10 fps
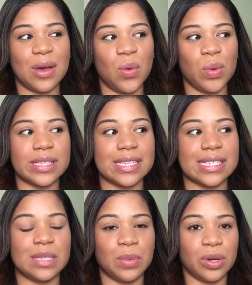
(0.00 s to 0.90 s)
was
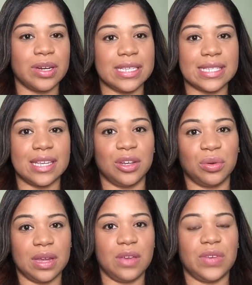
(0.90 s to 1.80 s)
experiencing
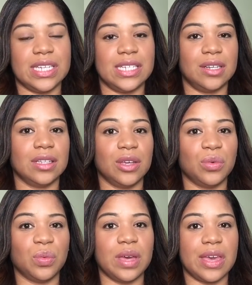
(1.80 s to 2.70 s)
grief and
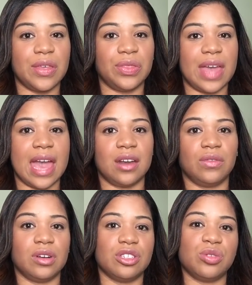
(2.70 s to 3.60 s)
dealing with the
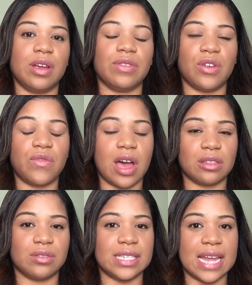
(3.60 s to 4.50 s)
anniversary of their
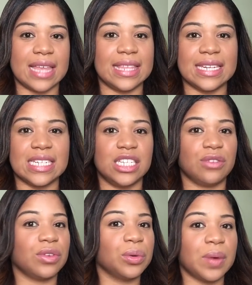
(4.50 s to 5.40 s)
father's death in a
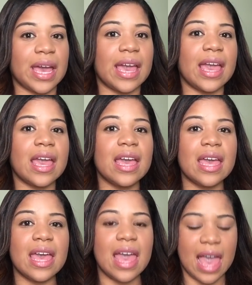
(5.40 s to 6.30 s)
different way.
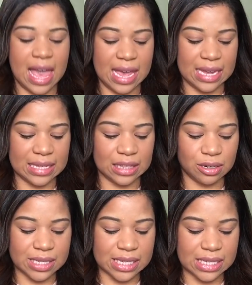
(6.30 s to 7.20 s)
And
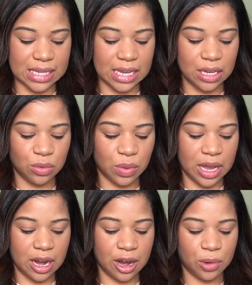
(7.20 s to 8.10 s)
there's a scene
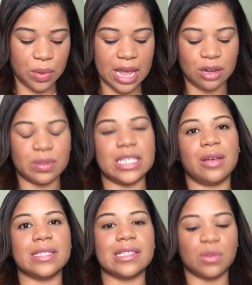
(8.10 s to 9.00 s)
where Randall
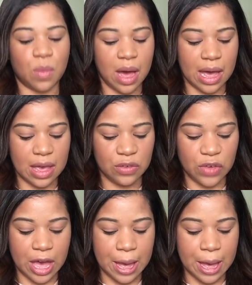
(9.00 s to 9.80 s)
tells his wife,